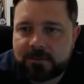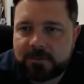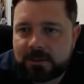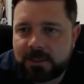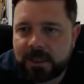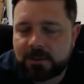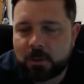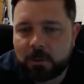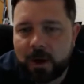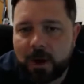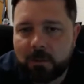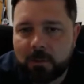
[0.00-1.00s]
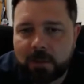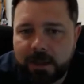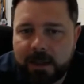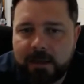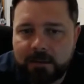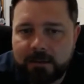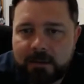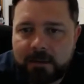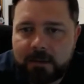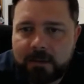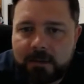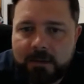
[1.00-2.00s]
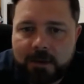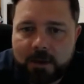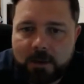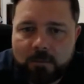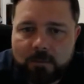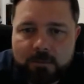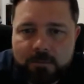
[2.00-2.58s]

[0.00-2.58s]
these kids would probably, you know,